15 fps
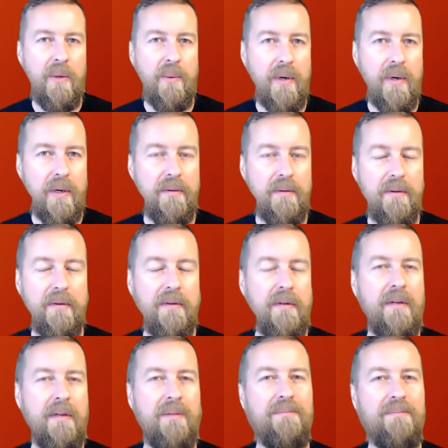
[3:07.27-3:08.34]
Well,
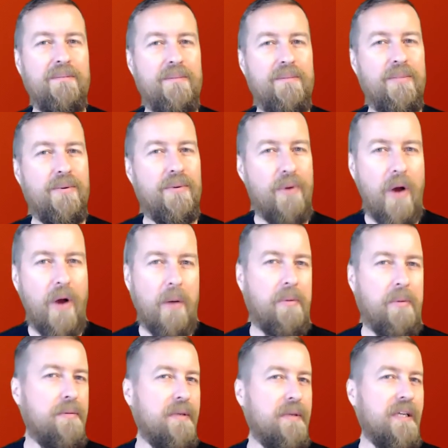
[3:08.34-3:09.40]

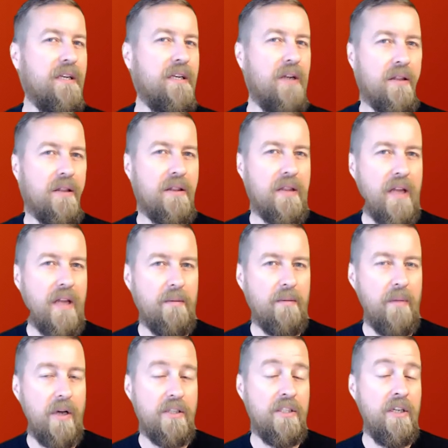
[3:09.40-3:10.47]
probably not that
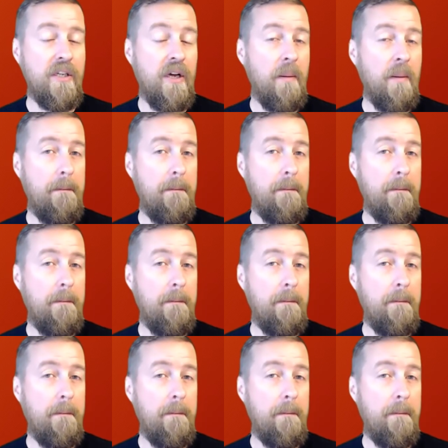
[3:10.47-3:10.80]
much,